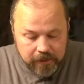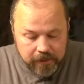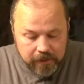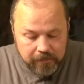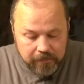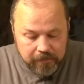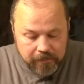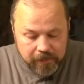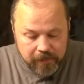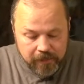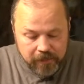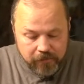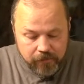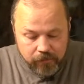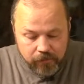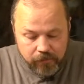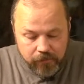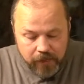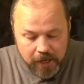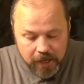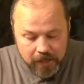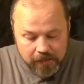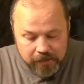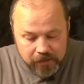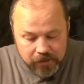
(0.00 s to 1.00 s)
but the gift of
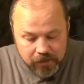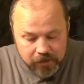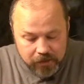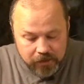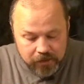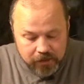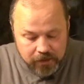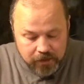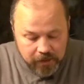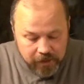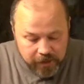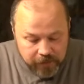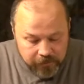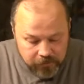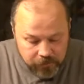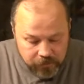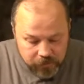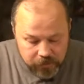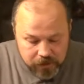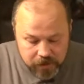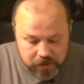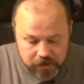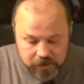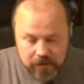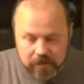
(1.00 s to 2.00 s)
God is eternal life
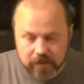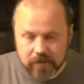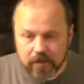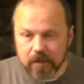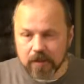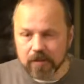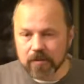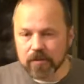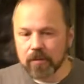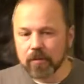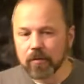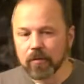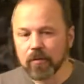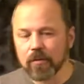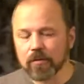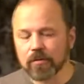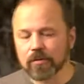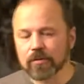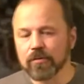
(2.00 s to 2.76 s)
through Jesus Christ our Lord.